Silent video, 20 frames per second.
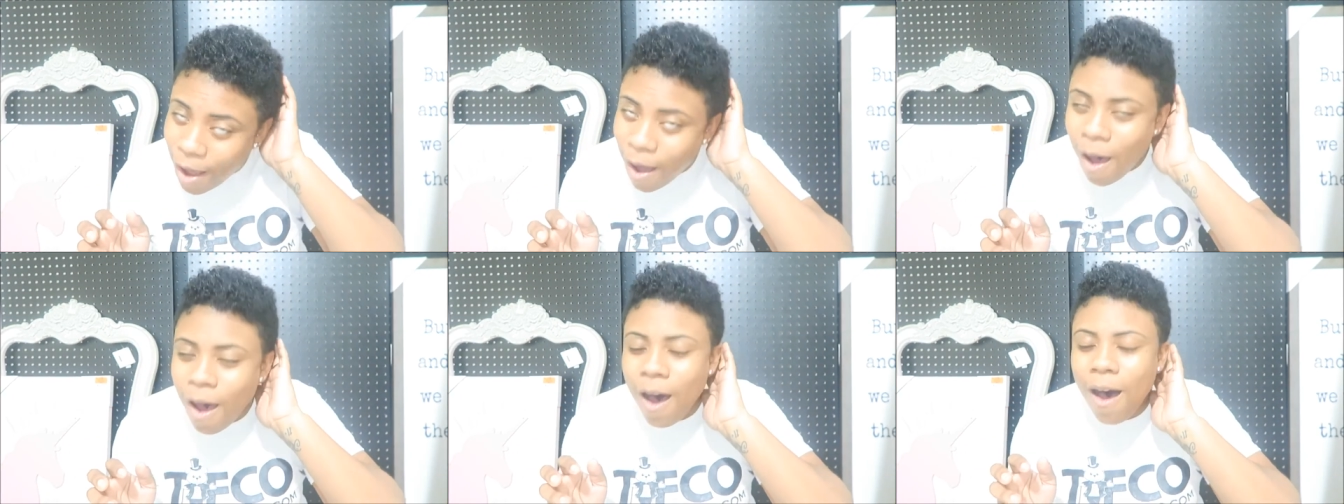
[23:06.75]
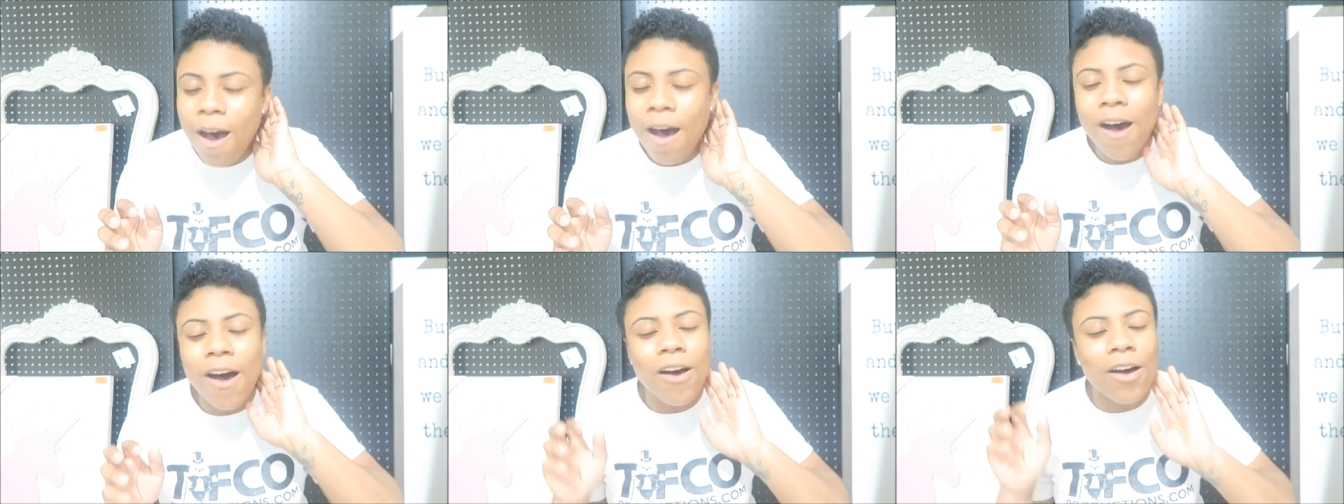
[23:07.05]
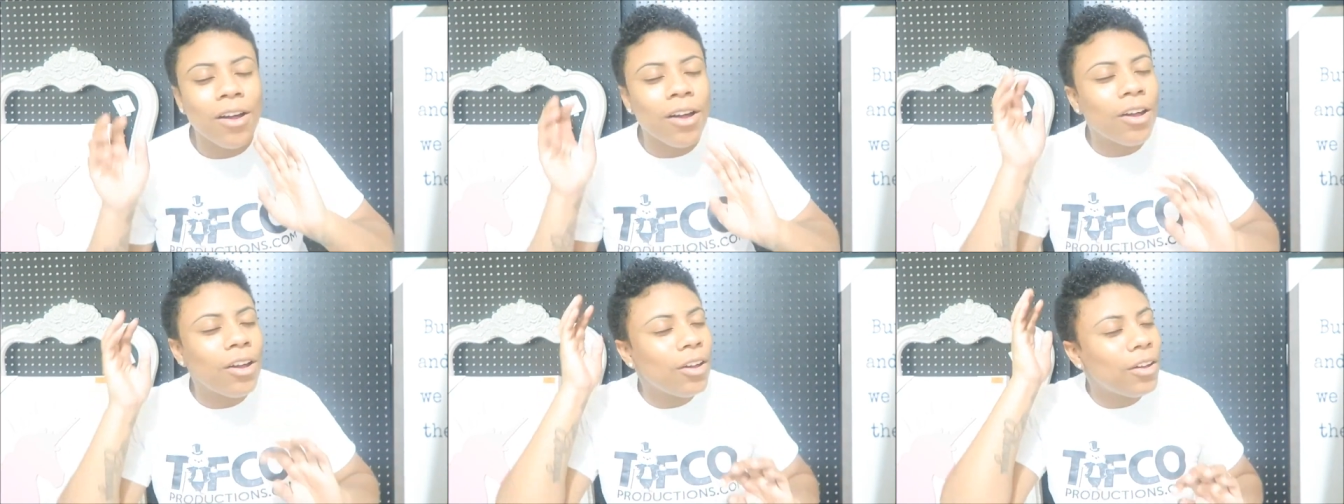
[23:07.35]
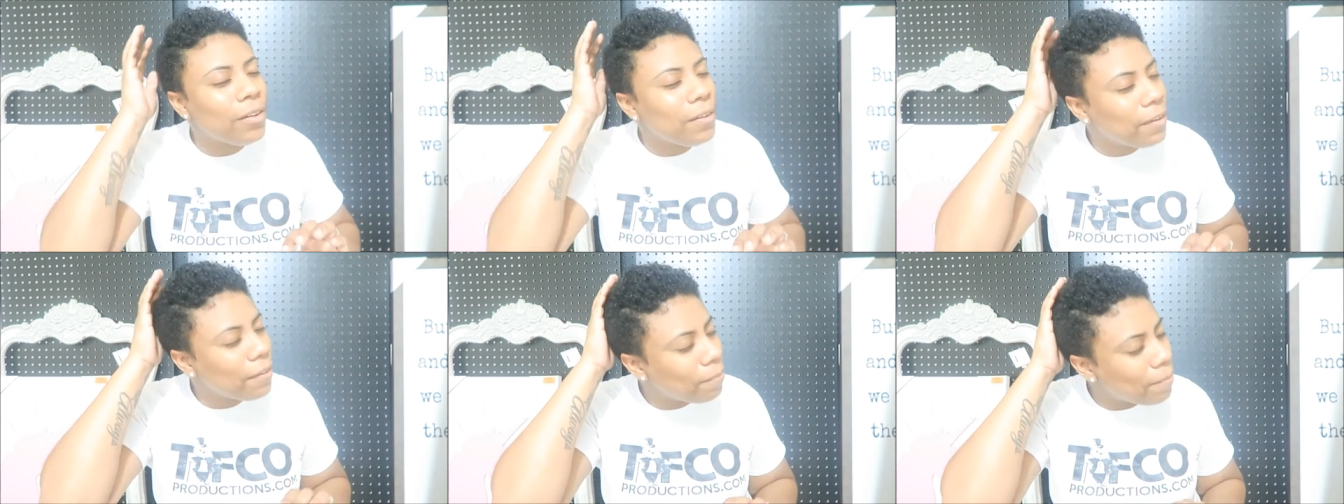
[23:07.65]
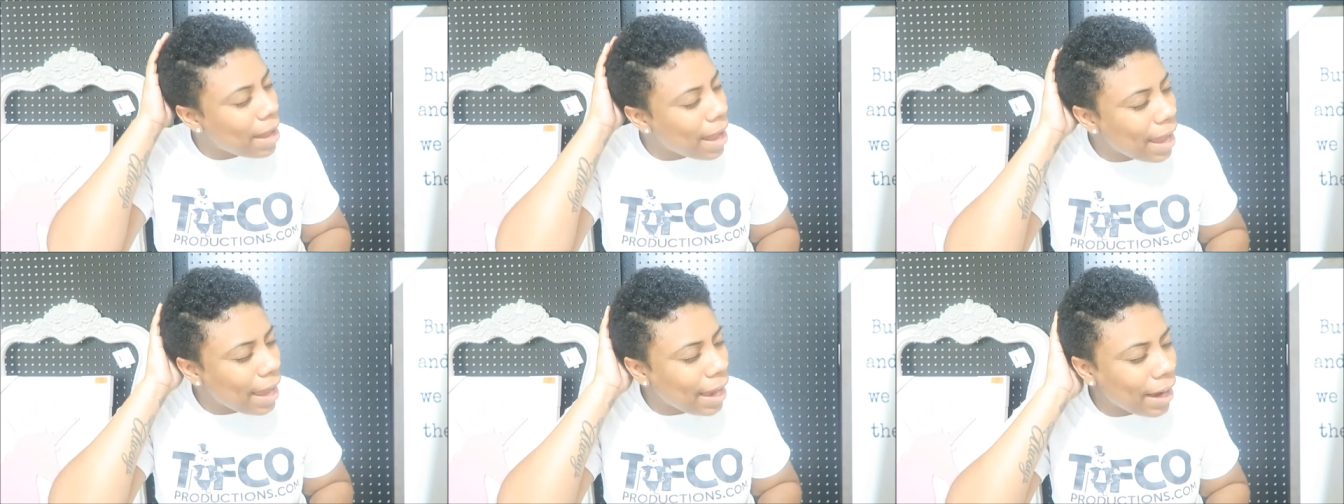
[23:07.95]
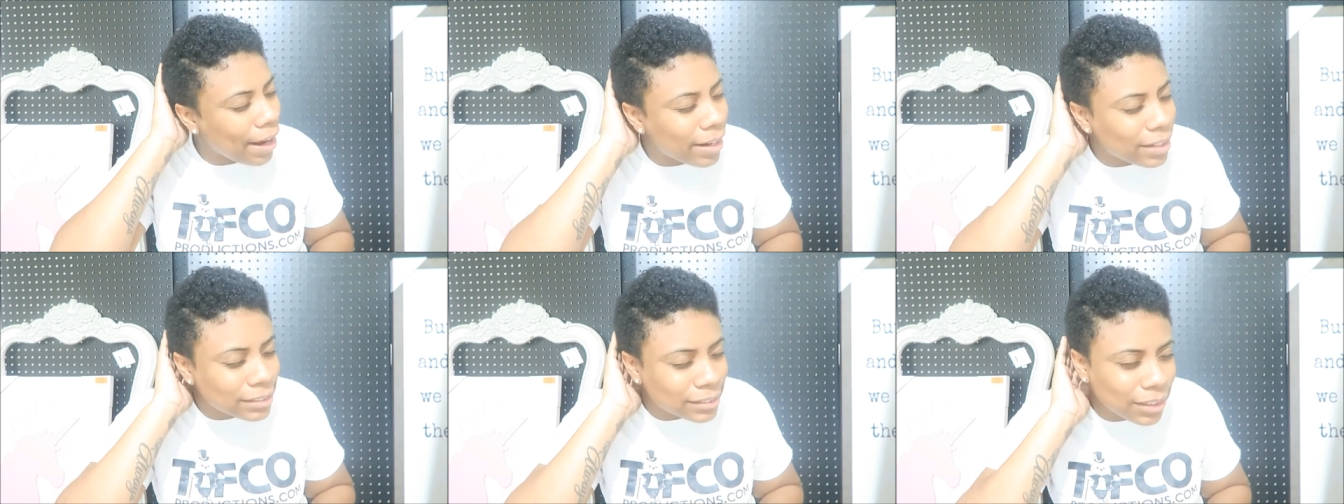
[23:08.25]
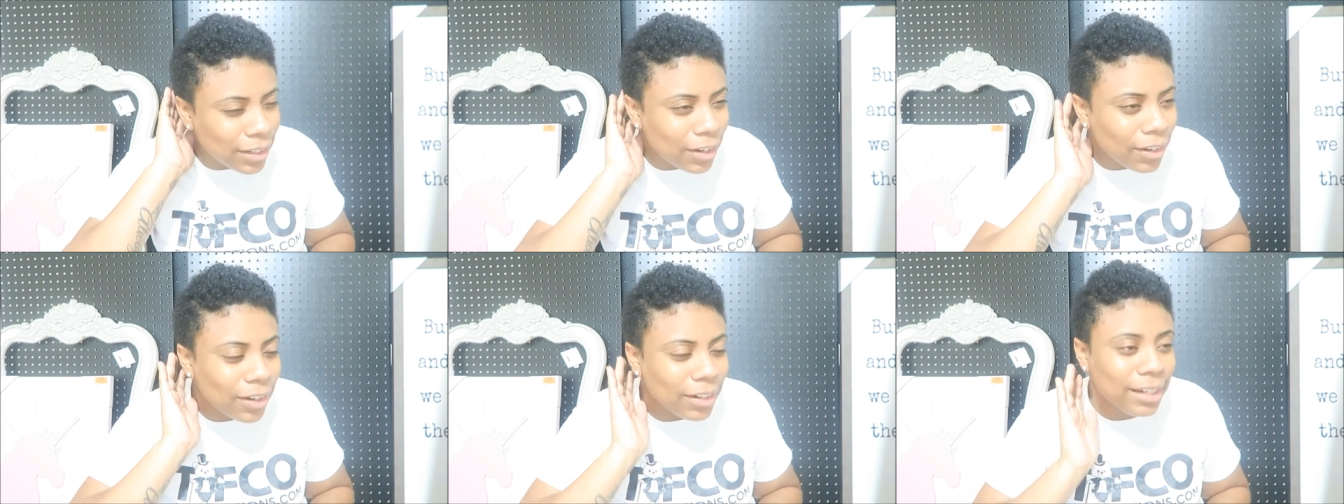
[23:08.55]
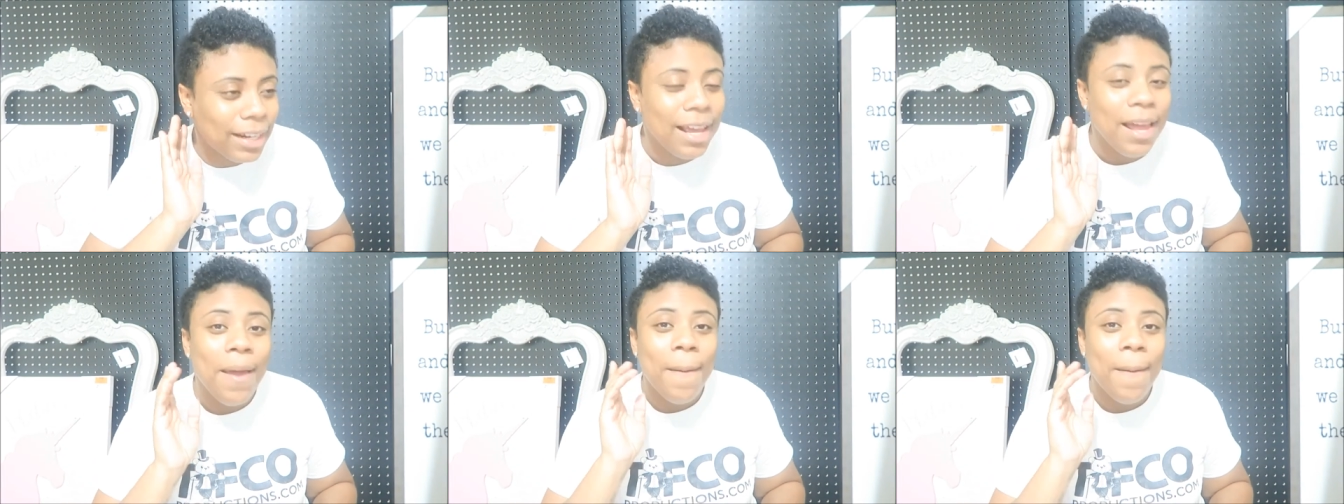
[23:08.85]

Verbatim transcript: All of my hair is gone,